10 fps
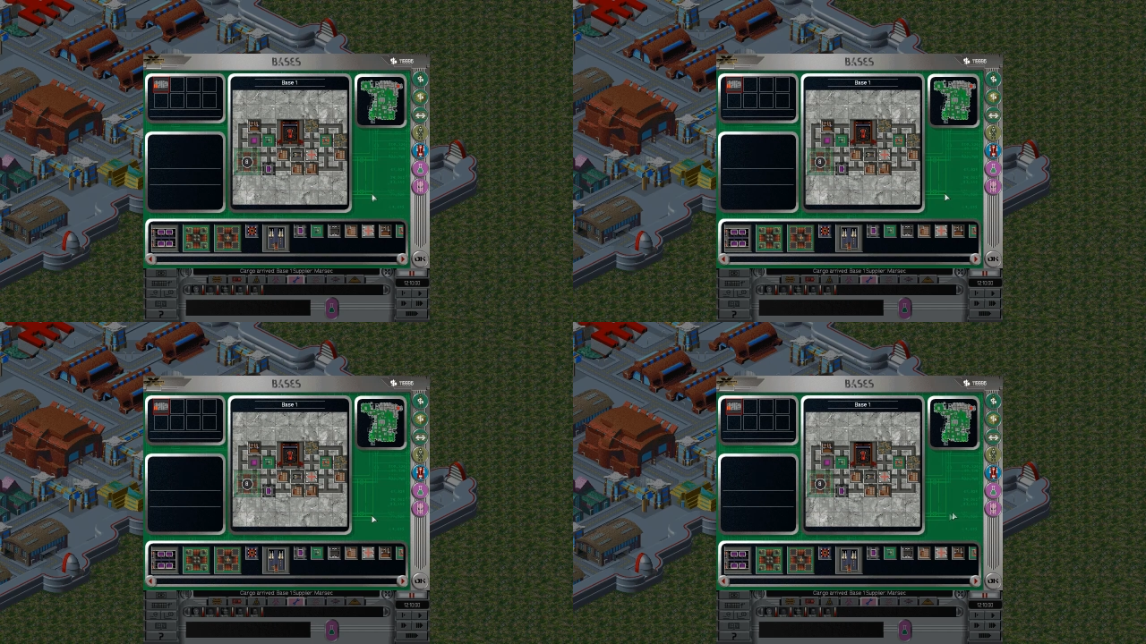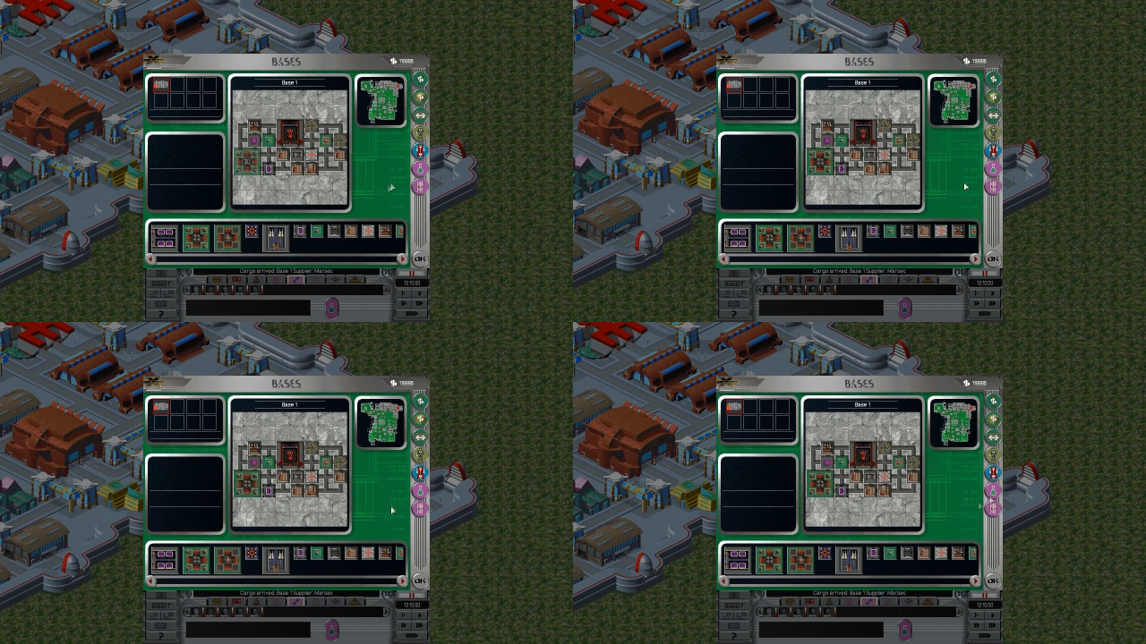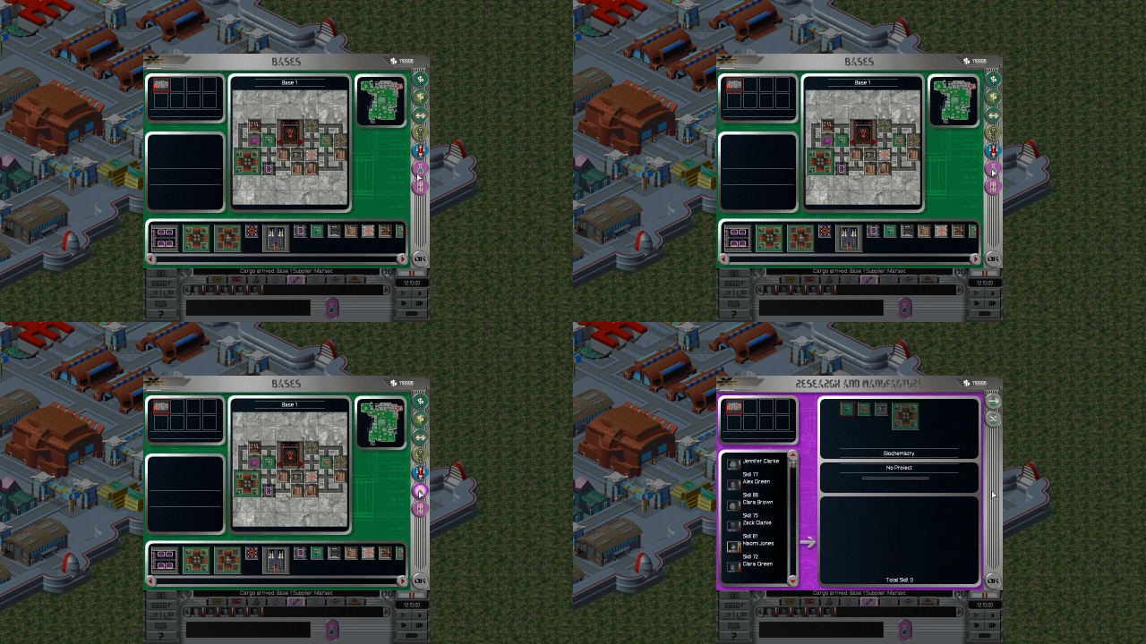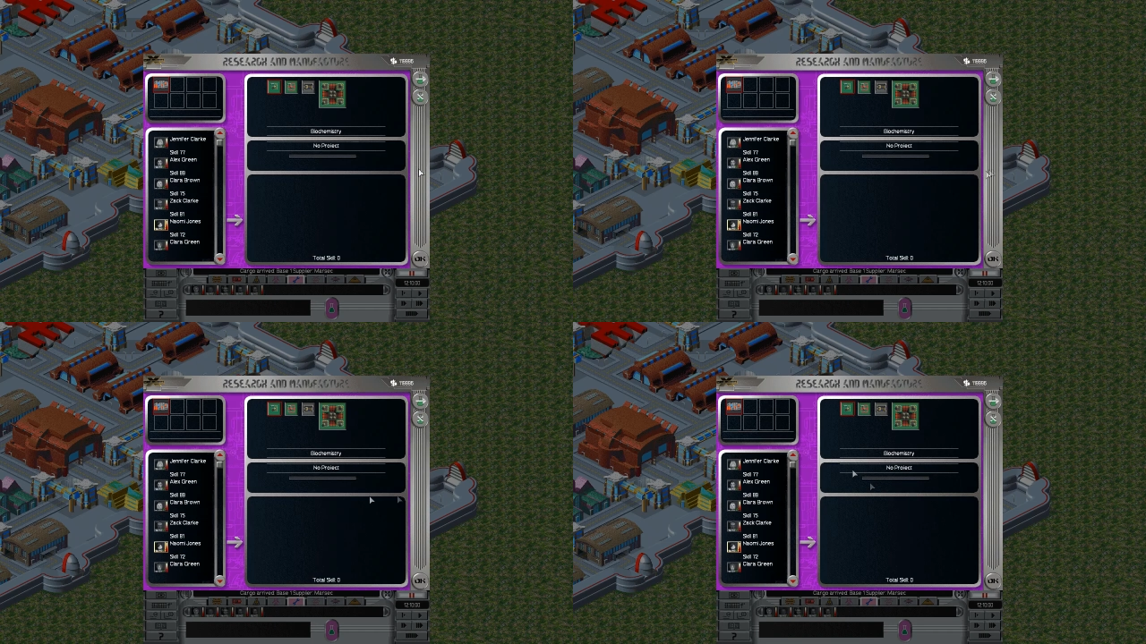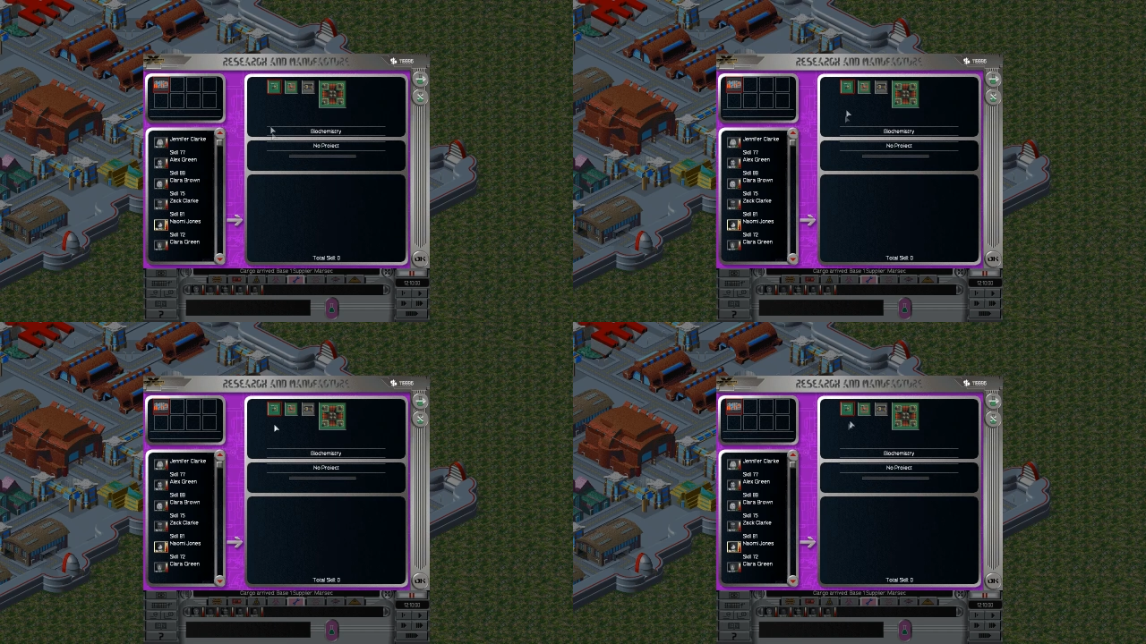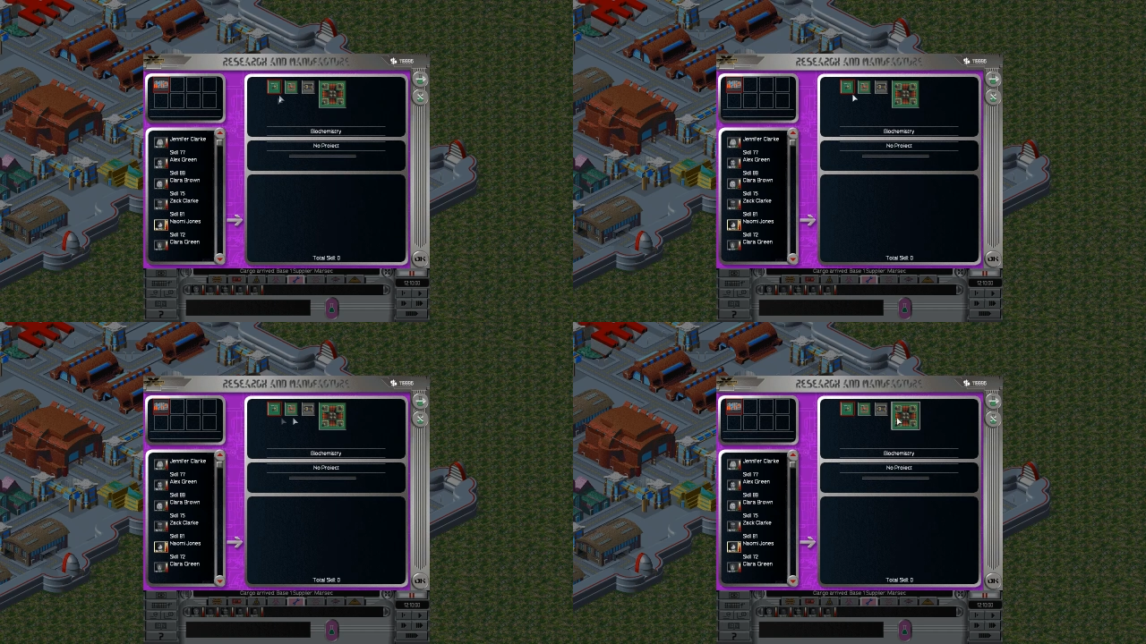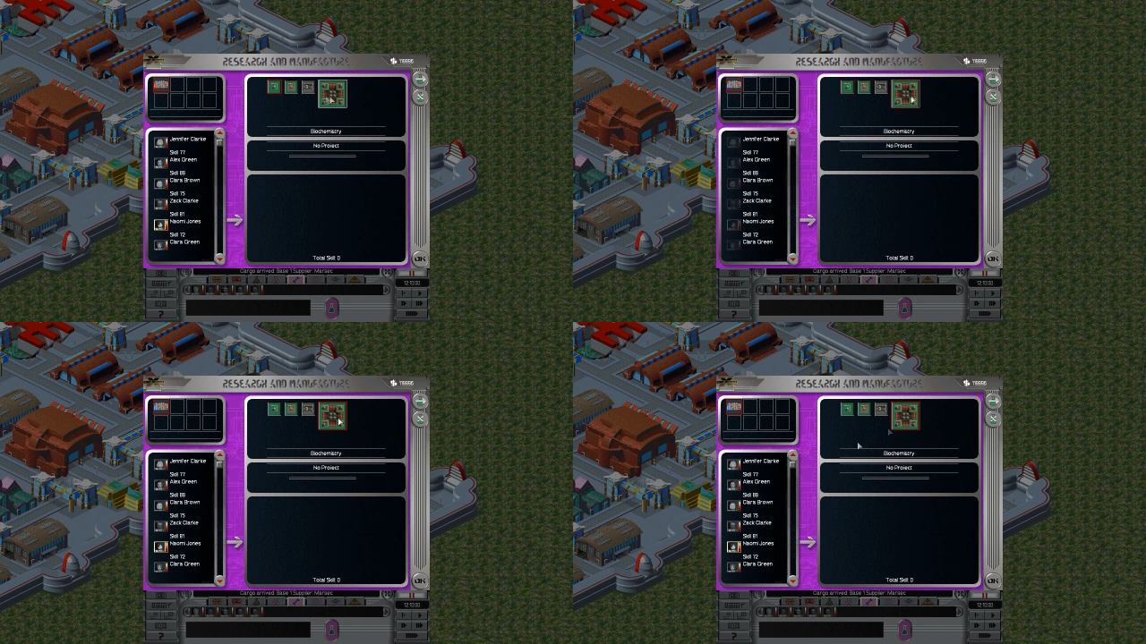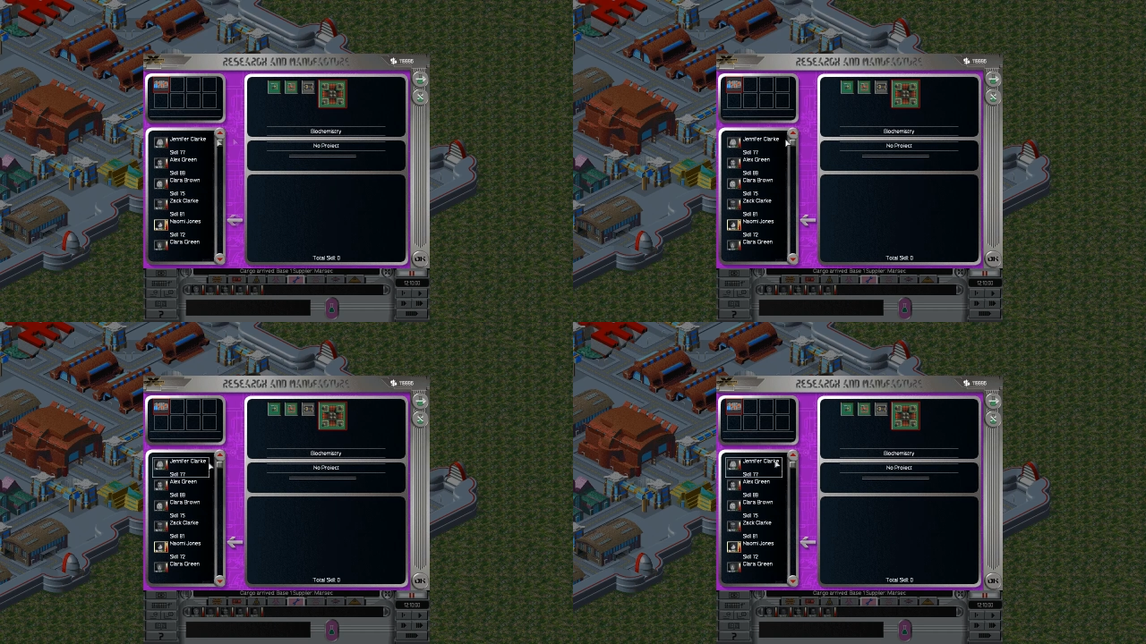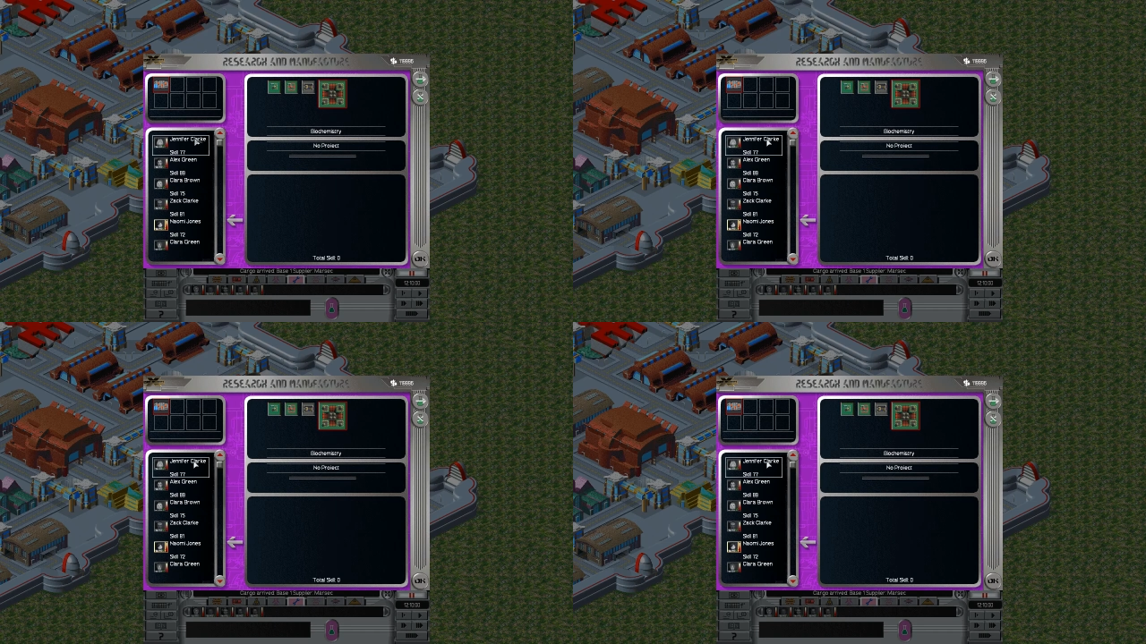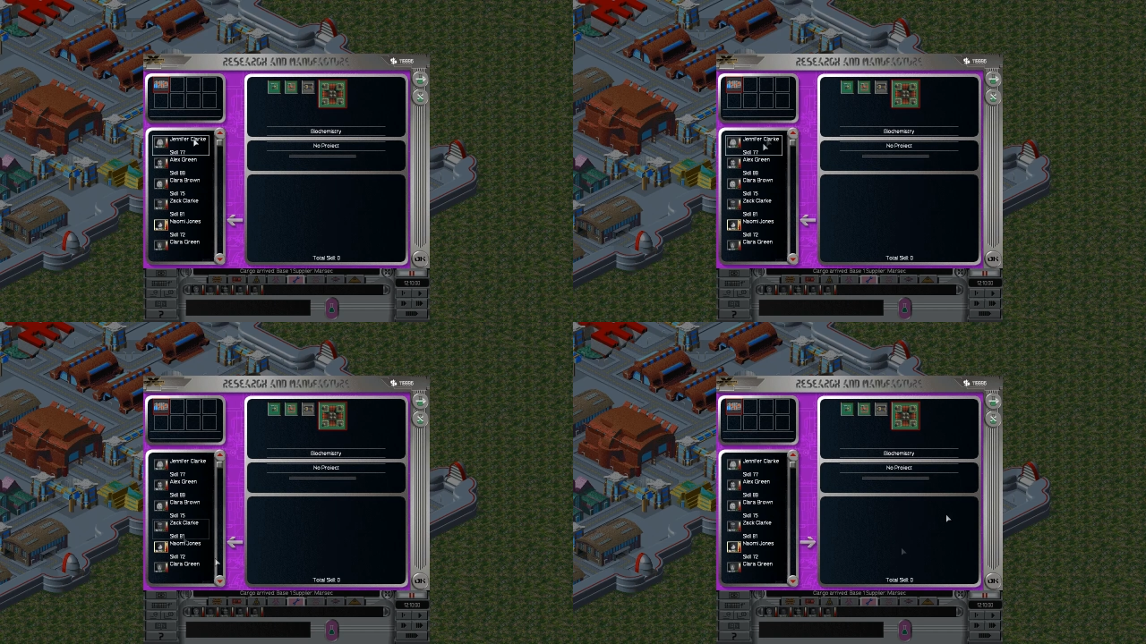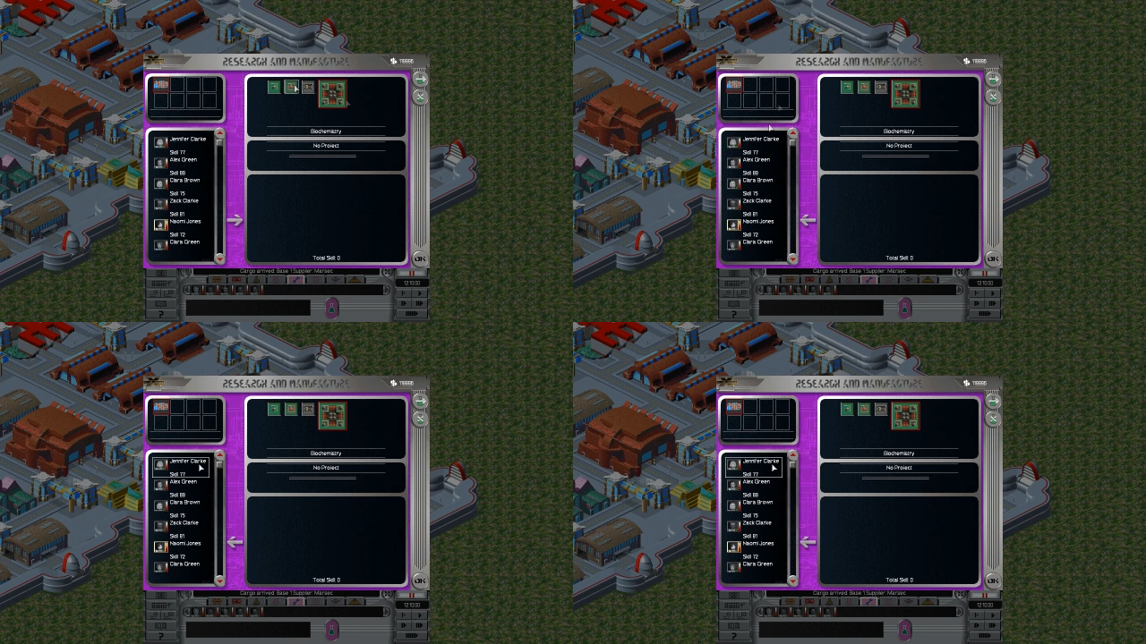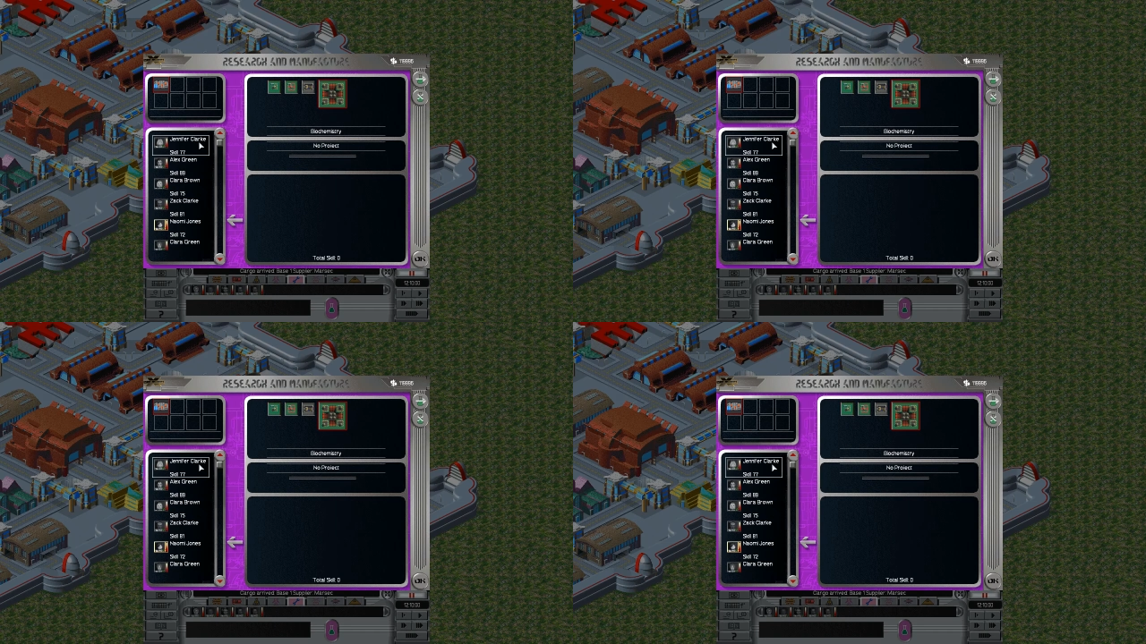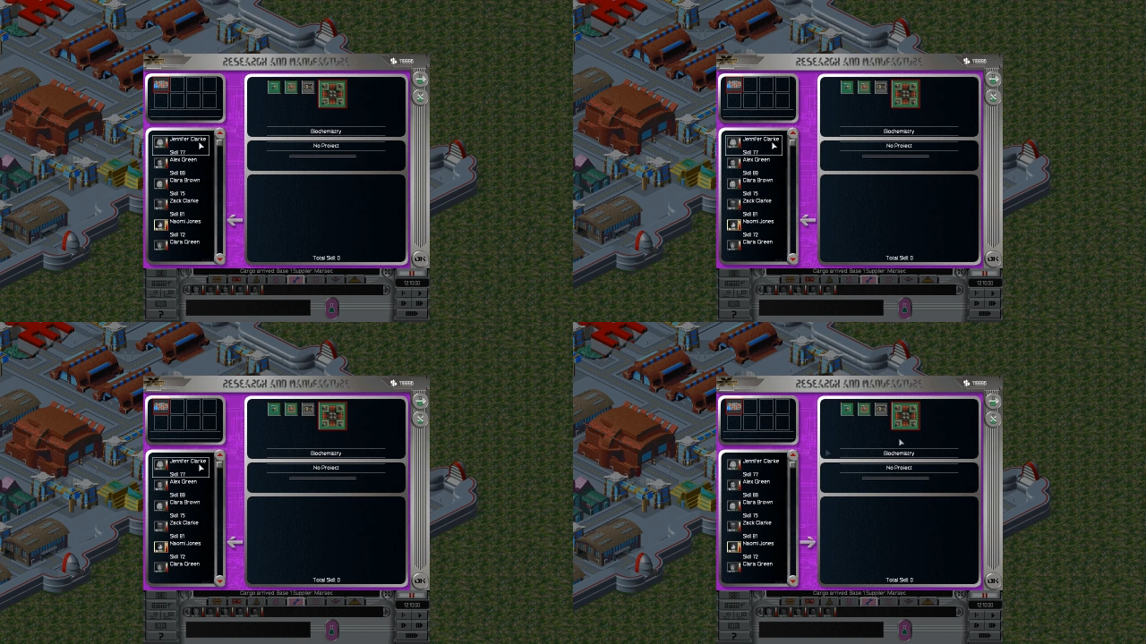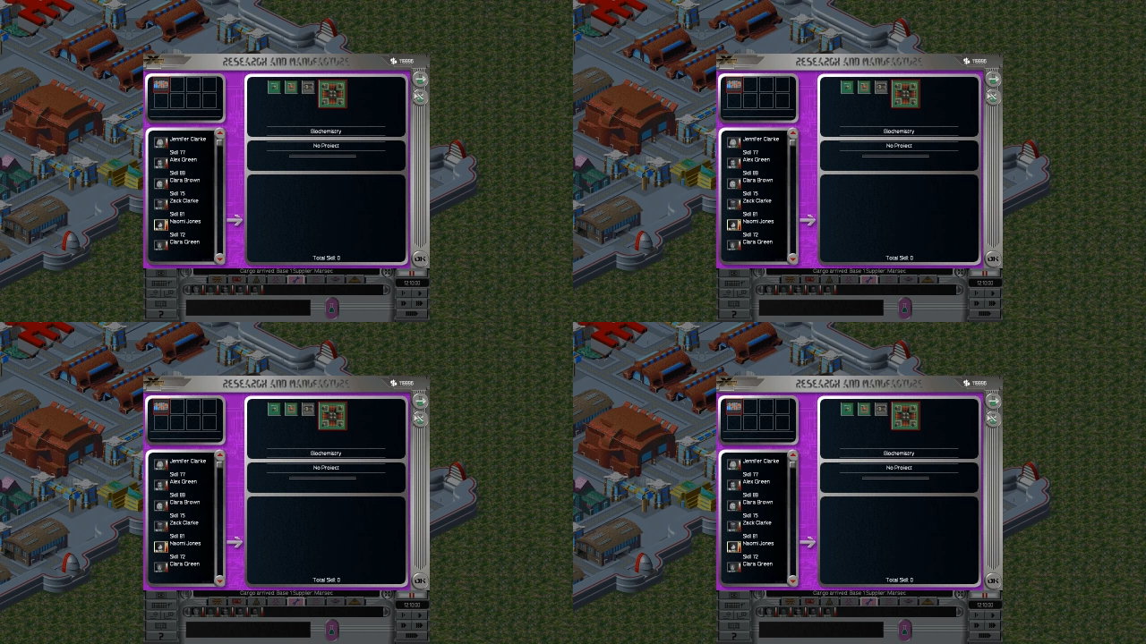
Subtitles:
(no speaker visible)